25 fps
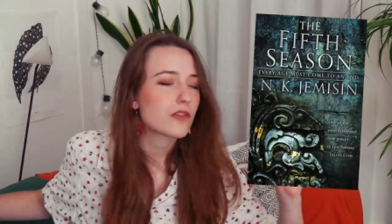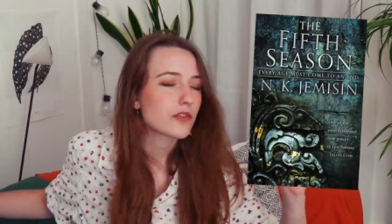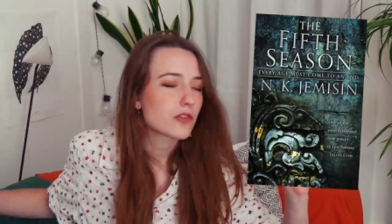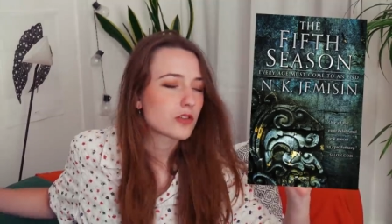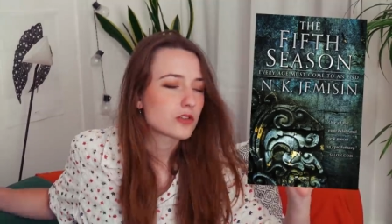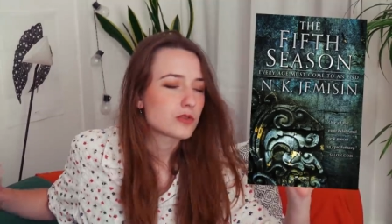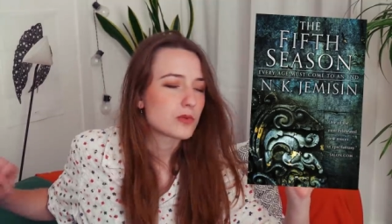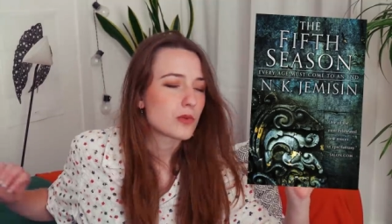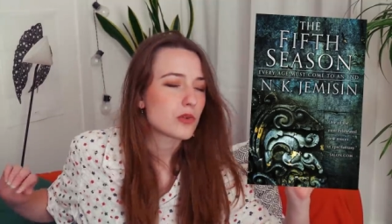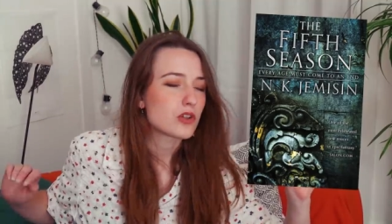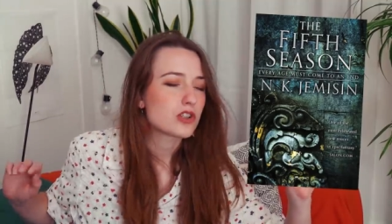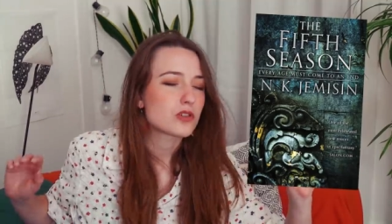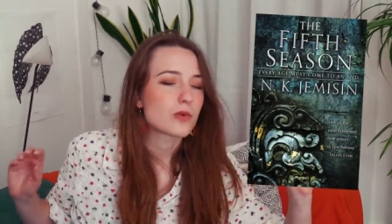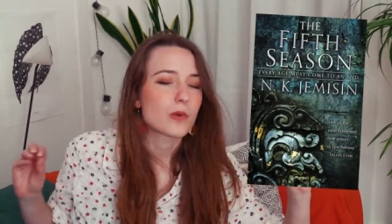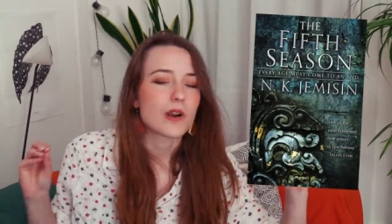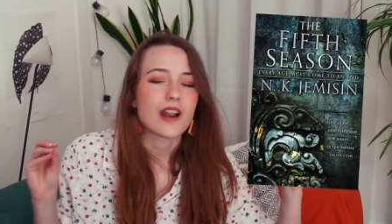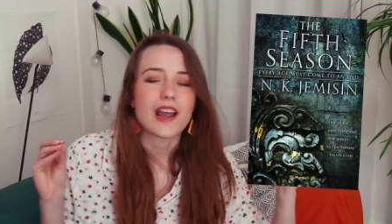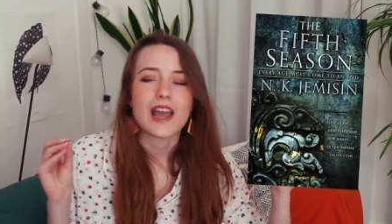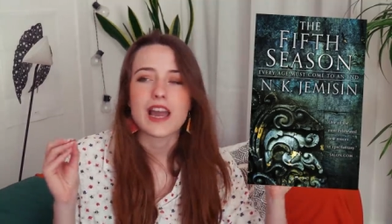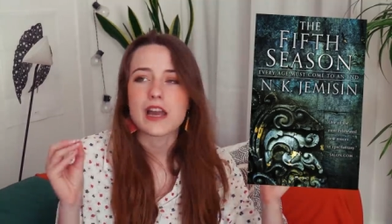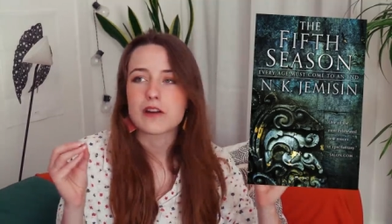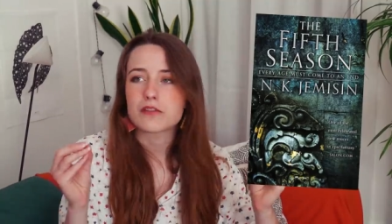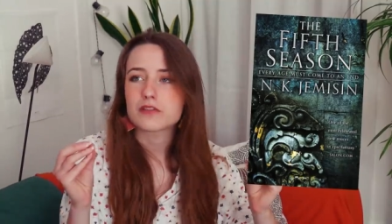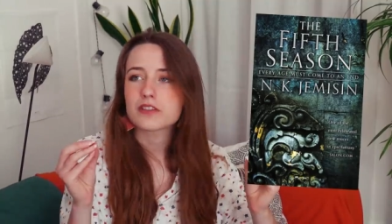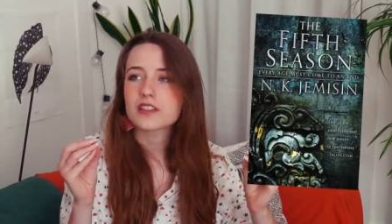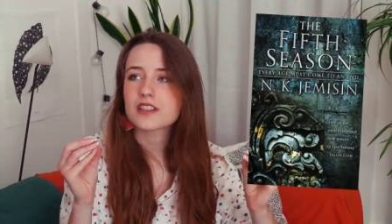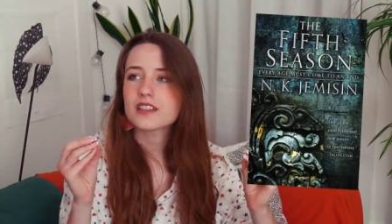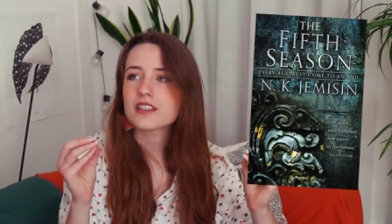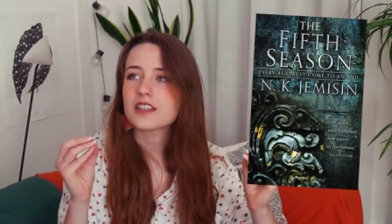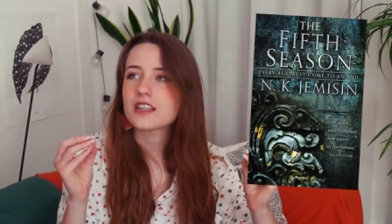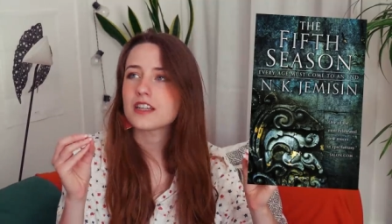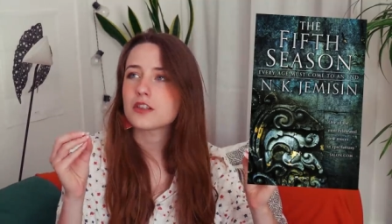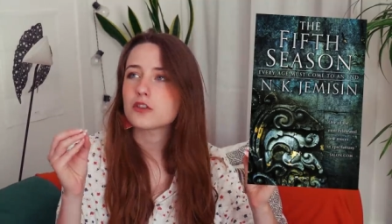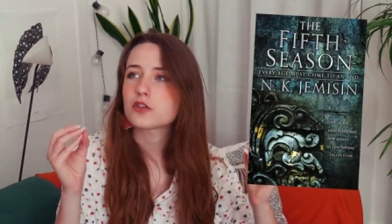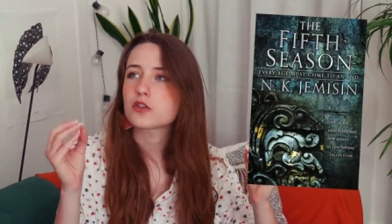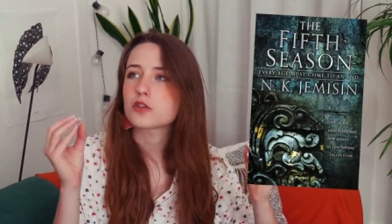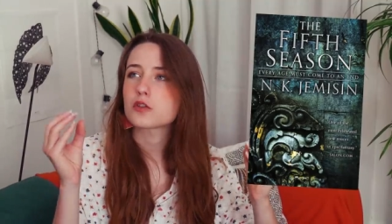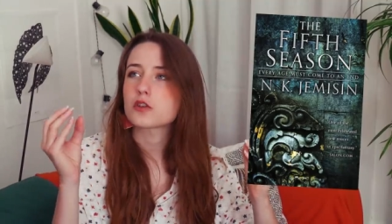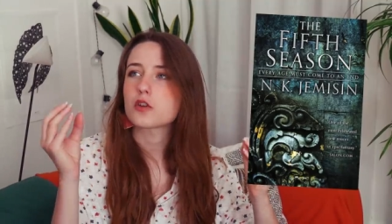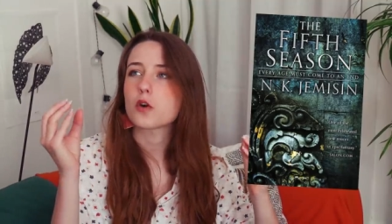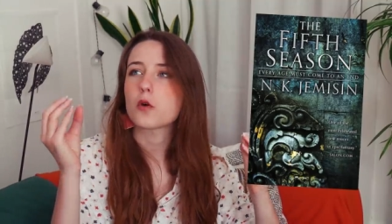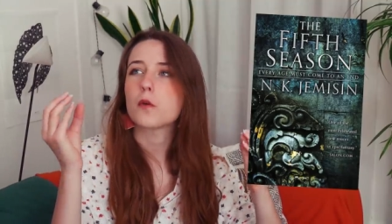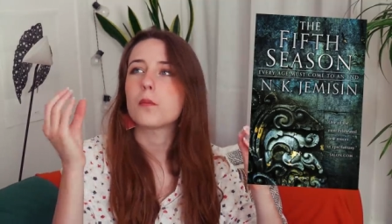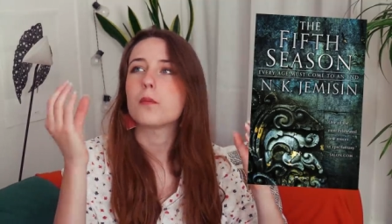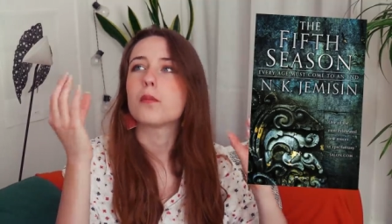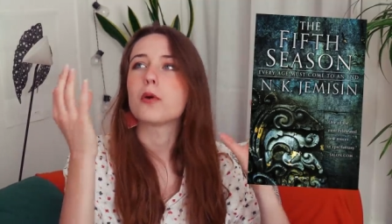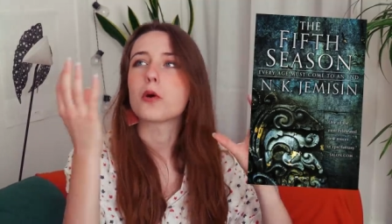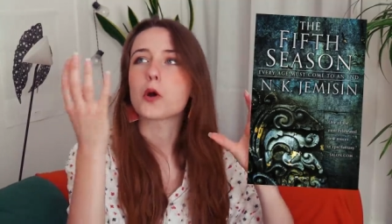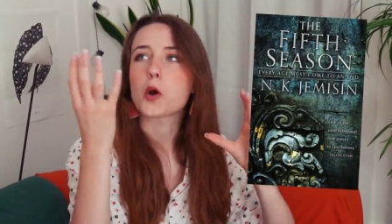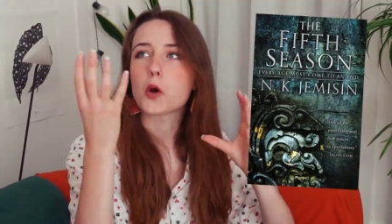of those books where everything just so
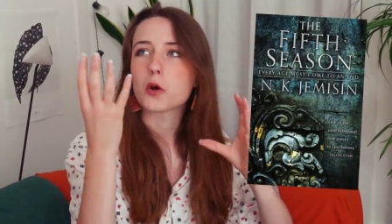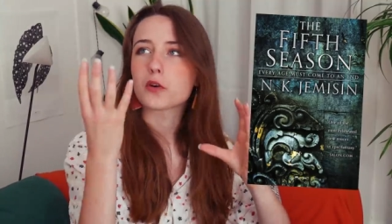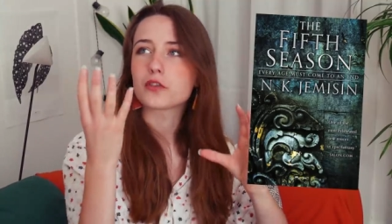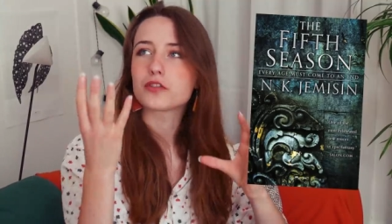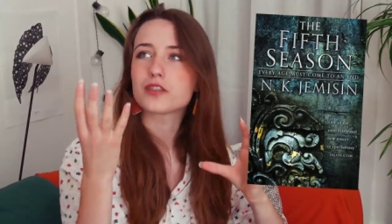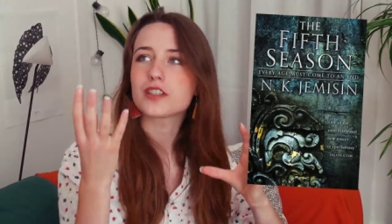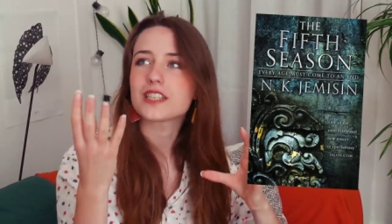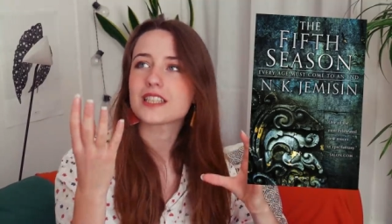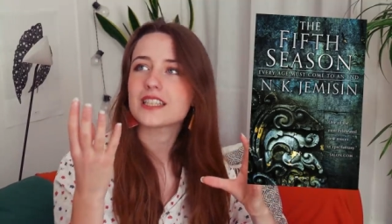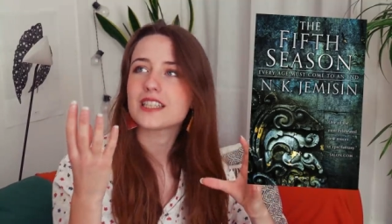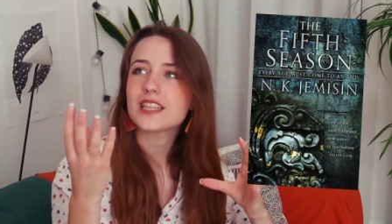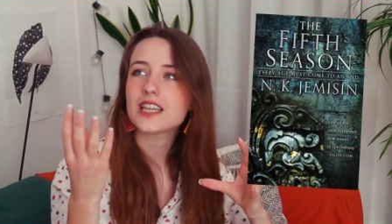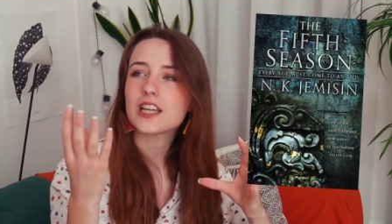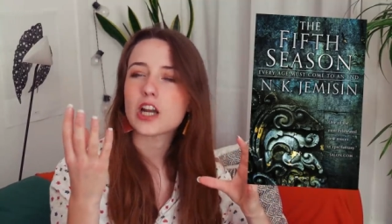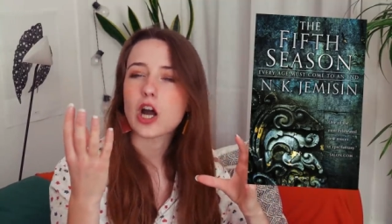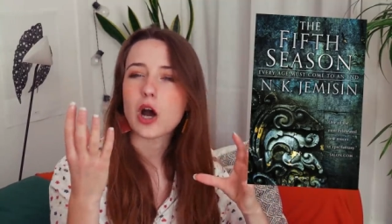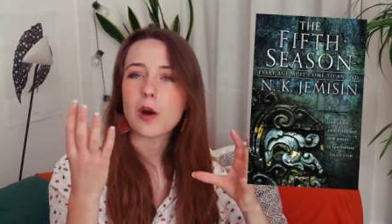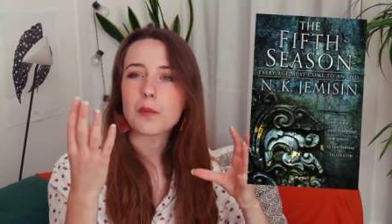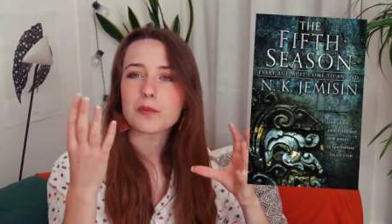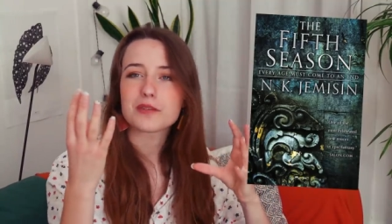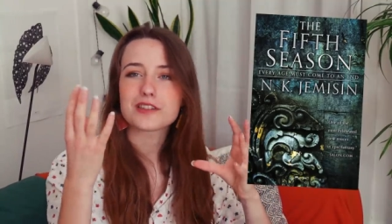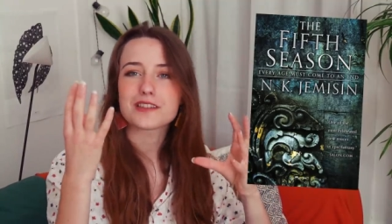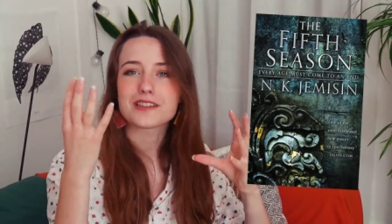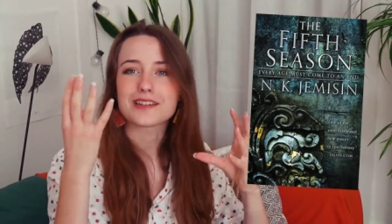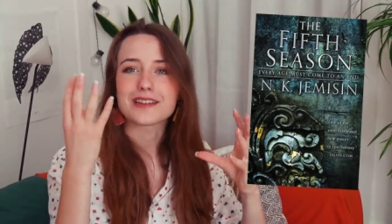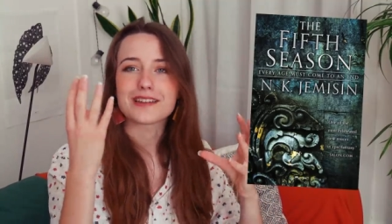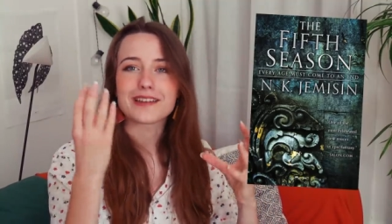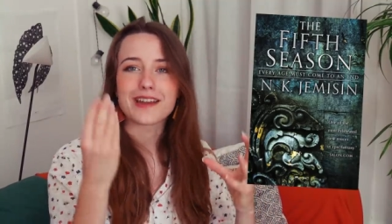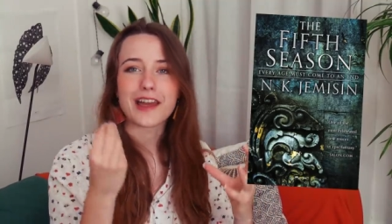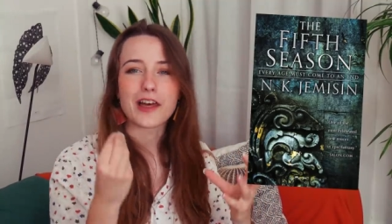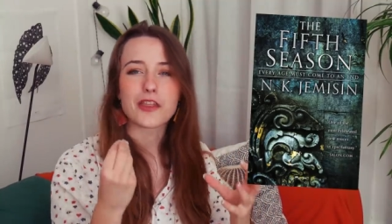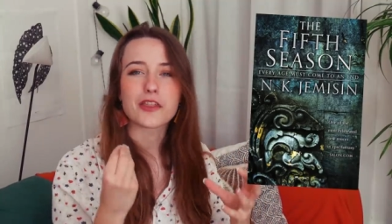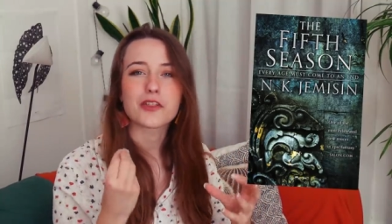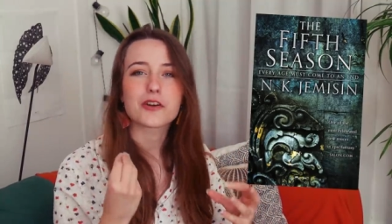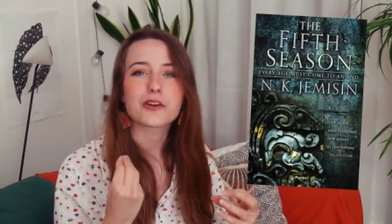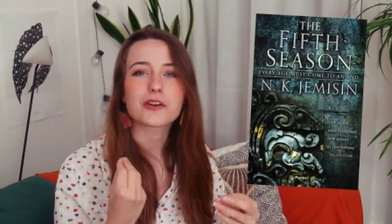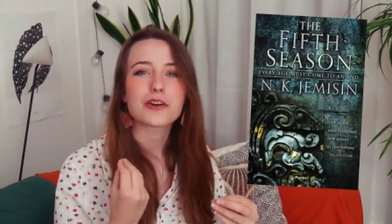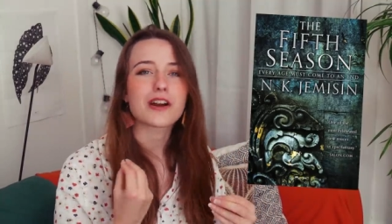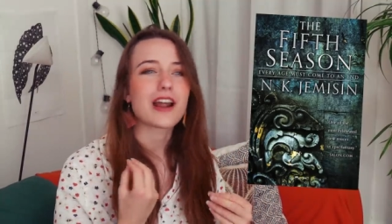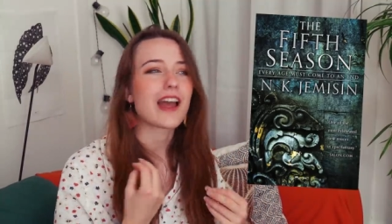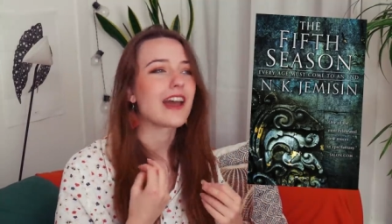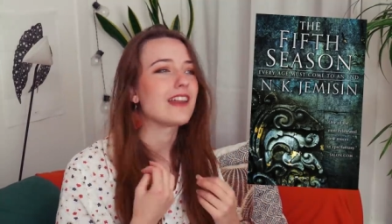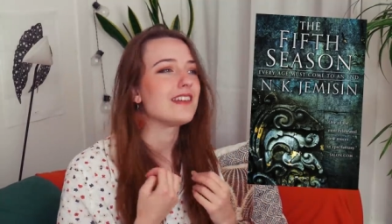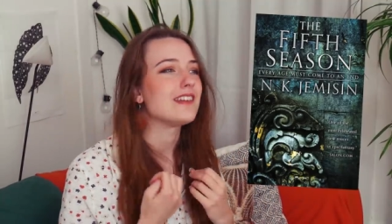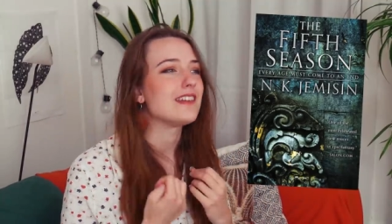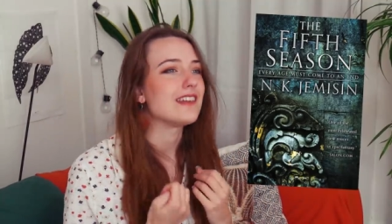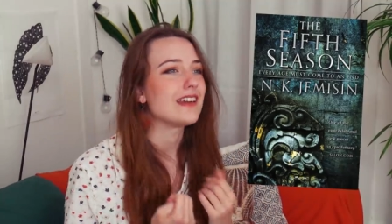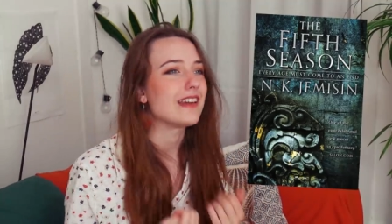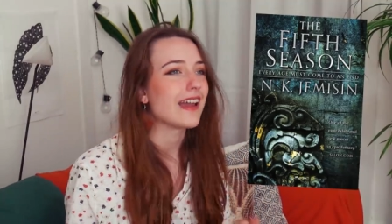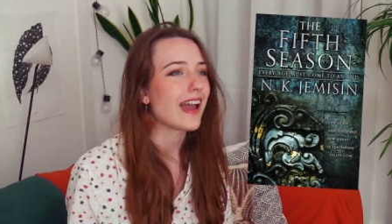perfectly comes together
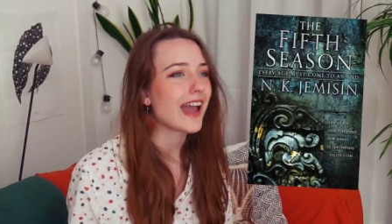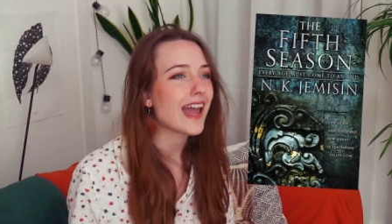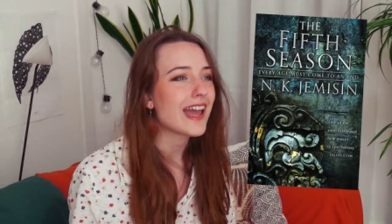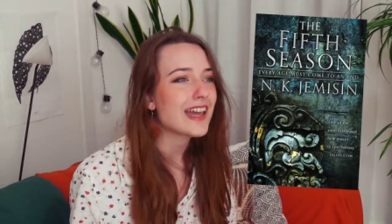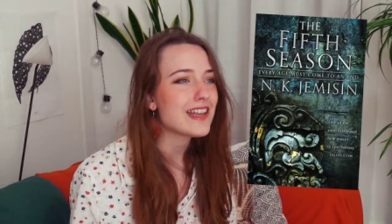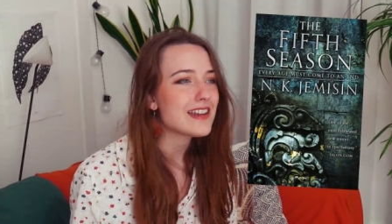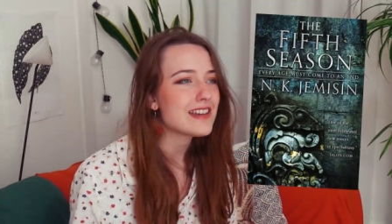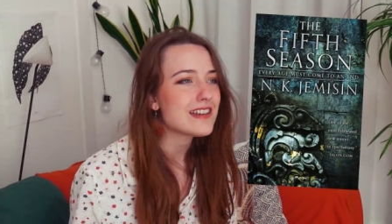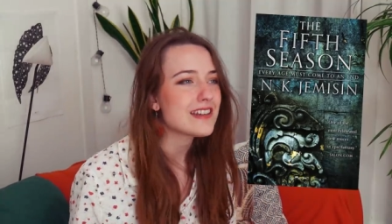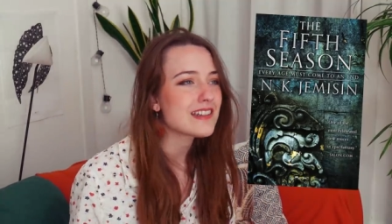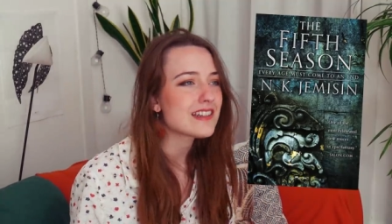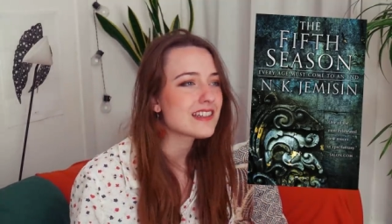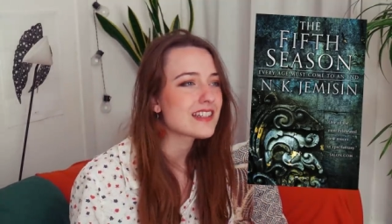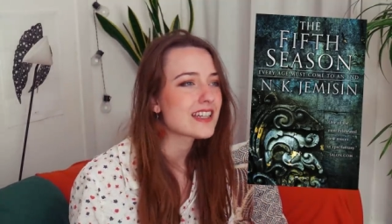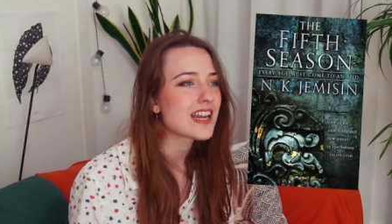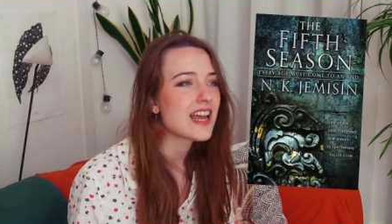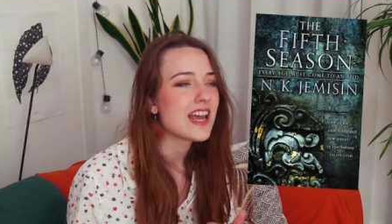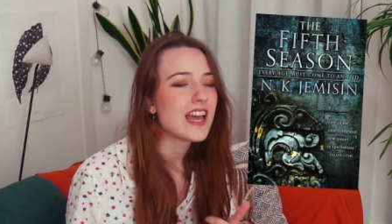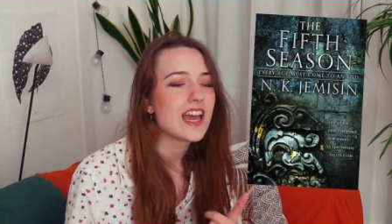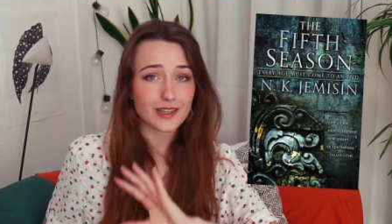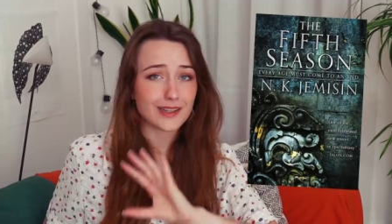at the end.